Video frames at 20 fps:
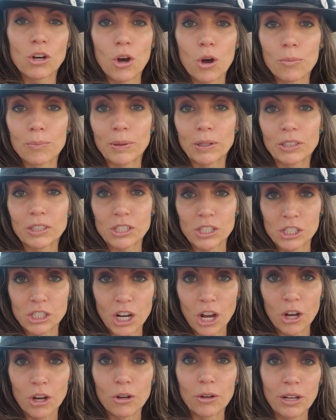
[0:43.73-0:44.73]
Home Builder
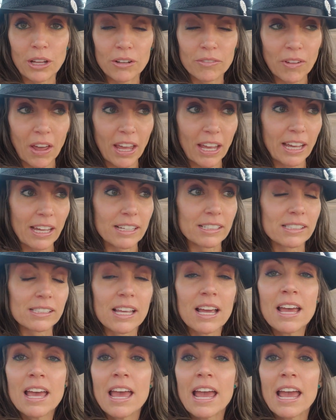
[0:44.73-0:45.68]
Show in Vegas.